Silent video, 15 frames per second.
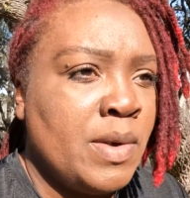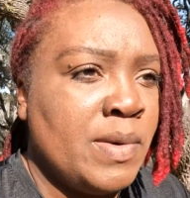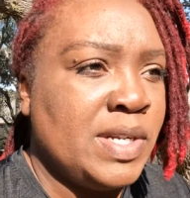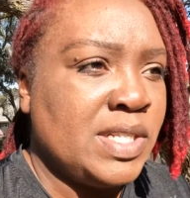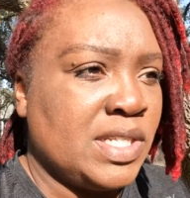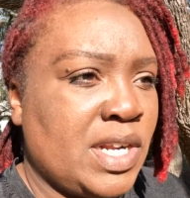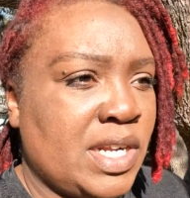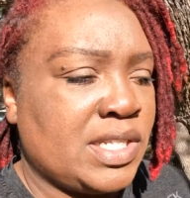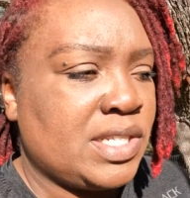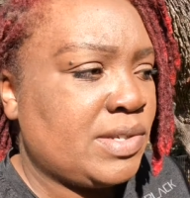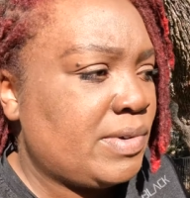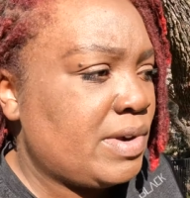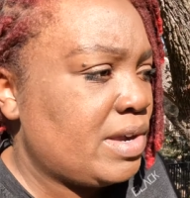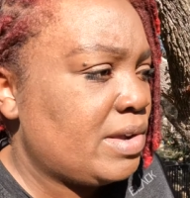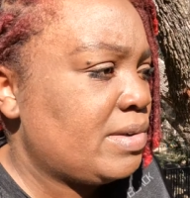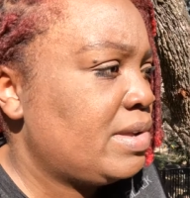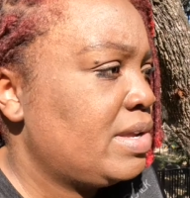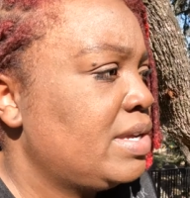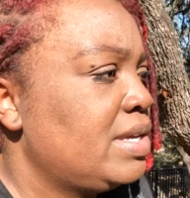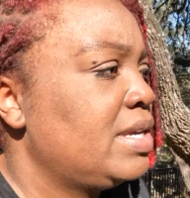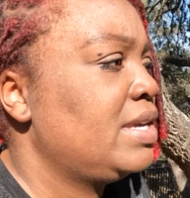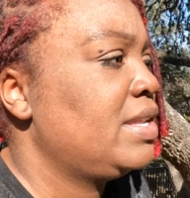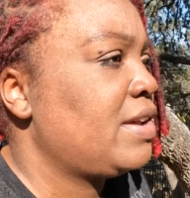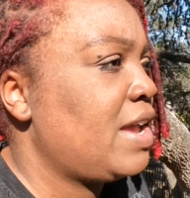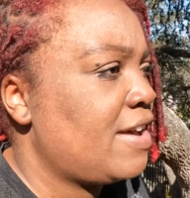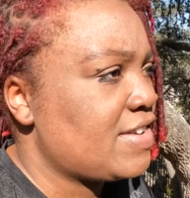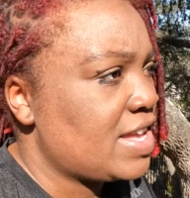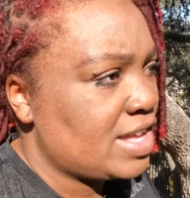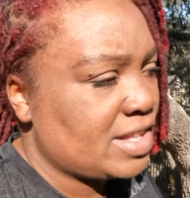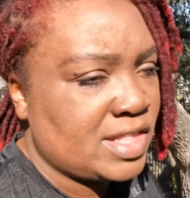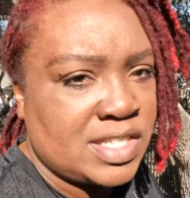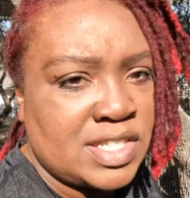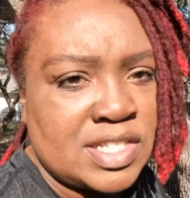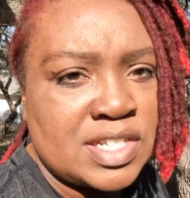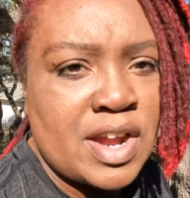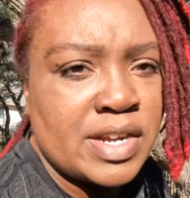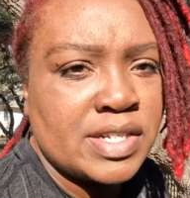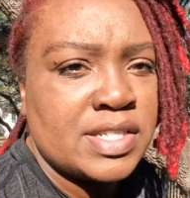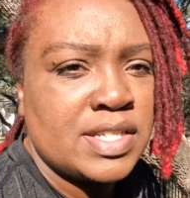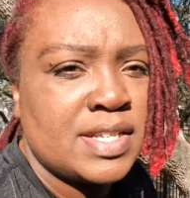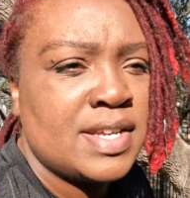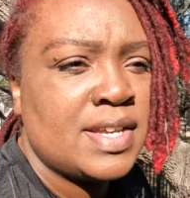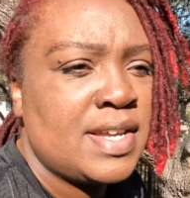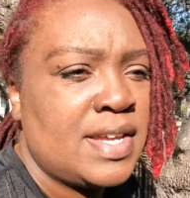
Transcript: when it starts to grow, it'll have a healthy start.